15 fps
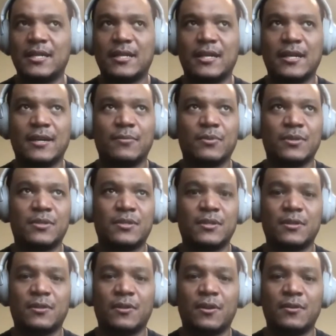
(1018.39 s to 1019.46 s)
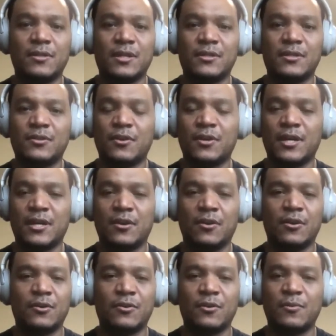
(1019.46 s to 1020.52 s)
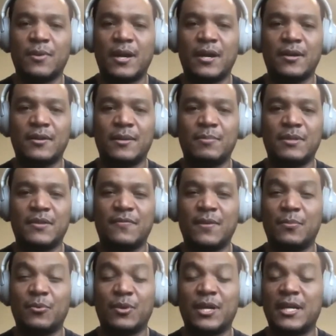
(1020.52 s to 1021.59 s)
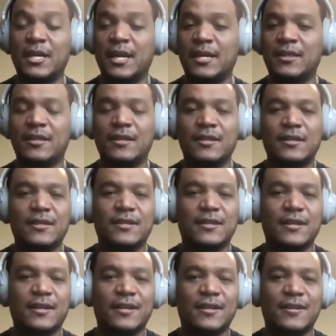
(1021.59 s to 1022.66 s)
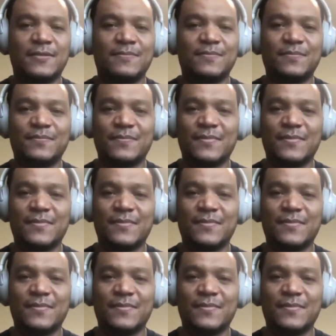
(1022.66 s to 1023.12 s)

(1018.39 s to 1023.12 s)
We're still targeting on or around, I believe, February 9th.